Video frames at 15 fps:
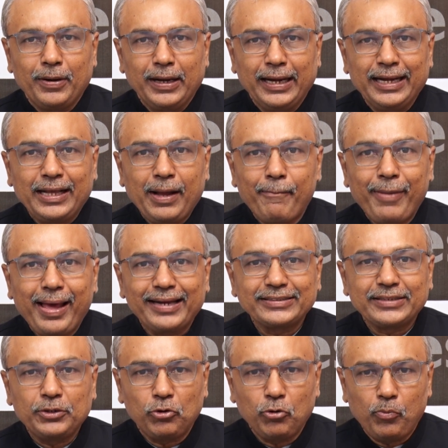in
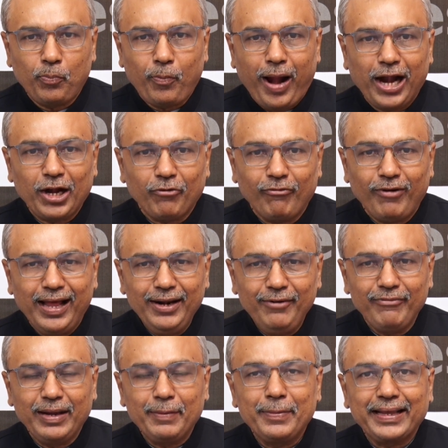comparison to part
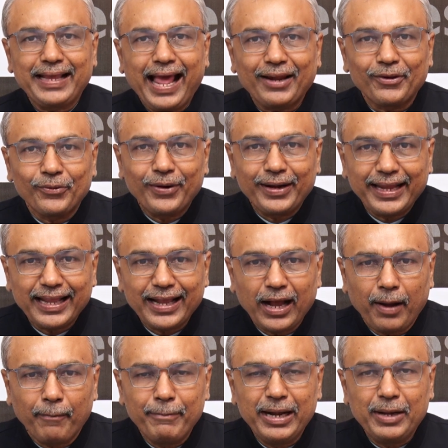1. We'll be calculating
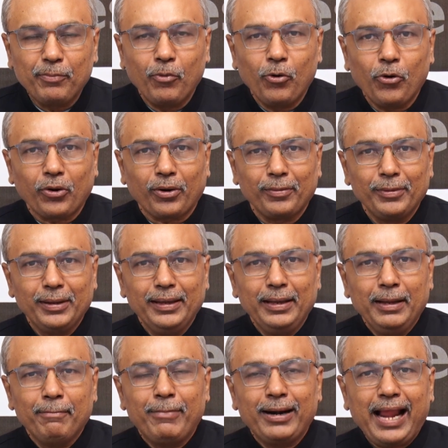a bit more.
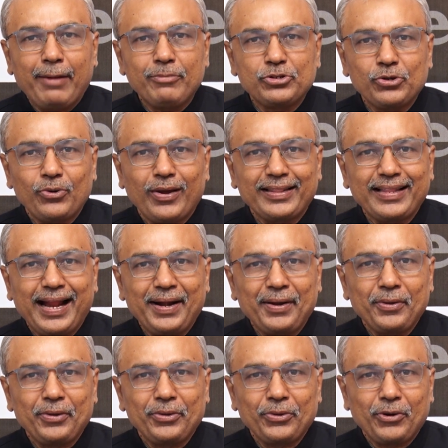But I'm sure
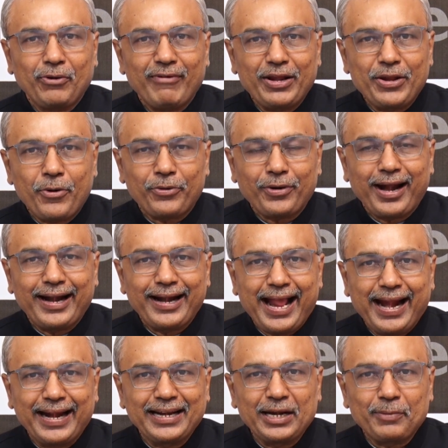that when you tried
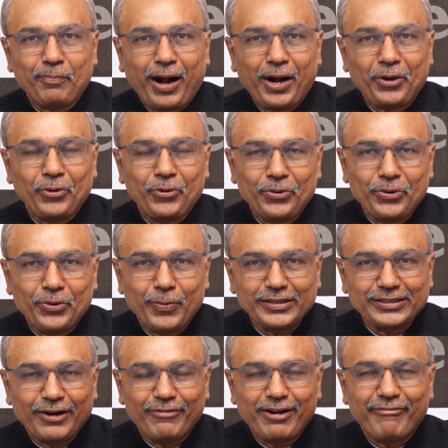head-net part 2, you
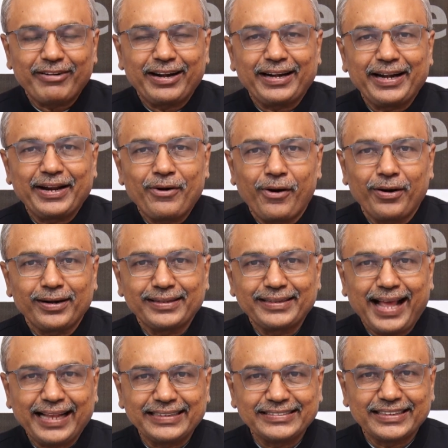must have definitely got
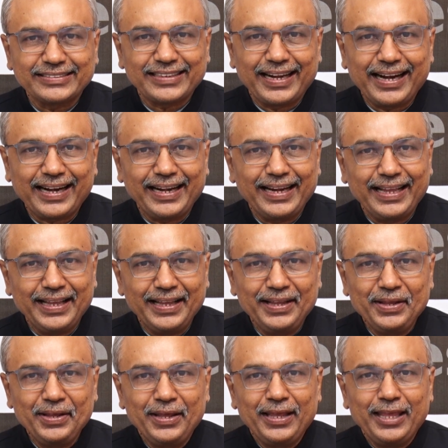the answers correctly
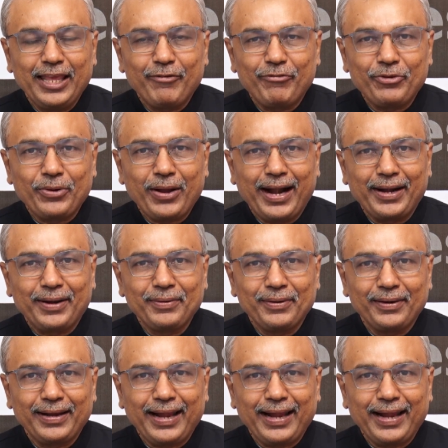if you had